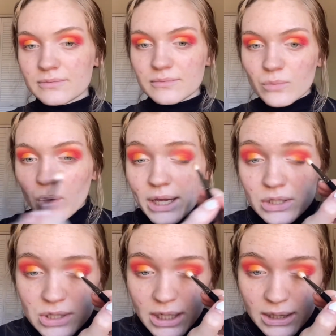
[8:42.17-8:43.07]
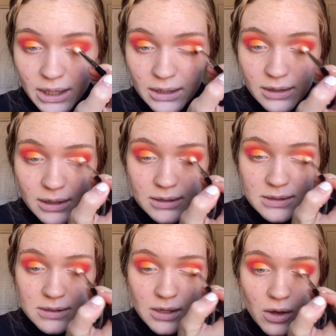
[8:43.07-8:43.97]
white shade like this,
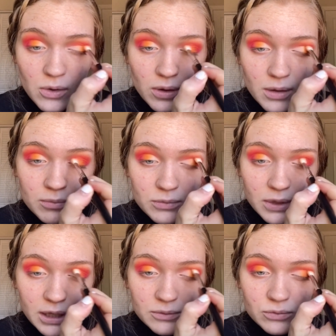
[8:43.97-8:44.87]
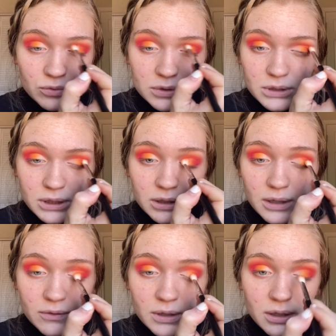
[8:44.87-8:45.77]
so I'm like really
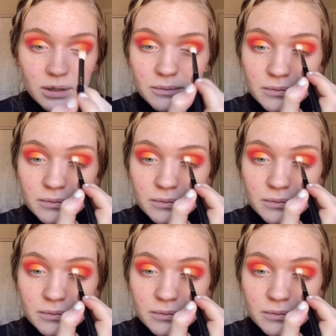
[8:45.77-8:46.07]
loving it.